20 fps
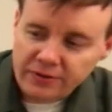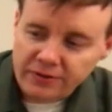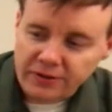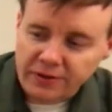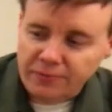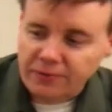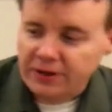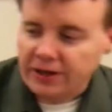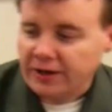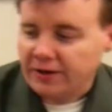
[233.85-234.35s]

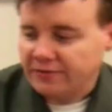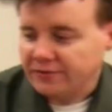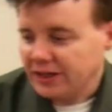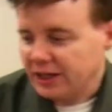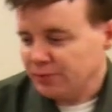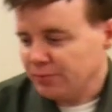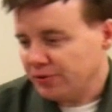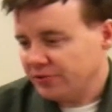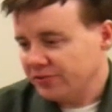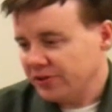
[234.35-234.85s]
There we got a
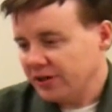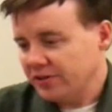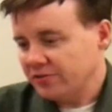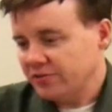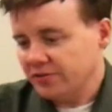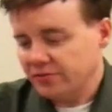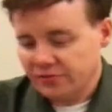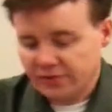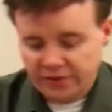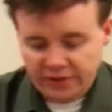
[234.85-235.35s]
table tent
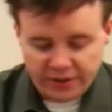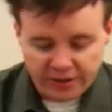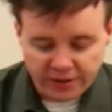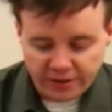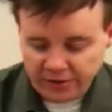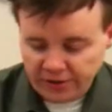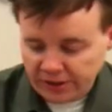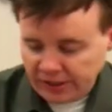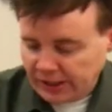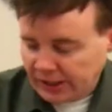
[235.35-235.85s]
over
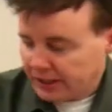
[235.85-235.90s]
there,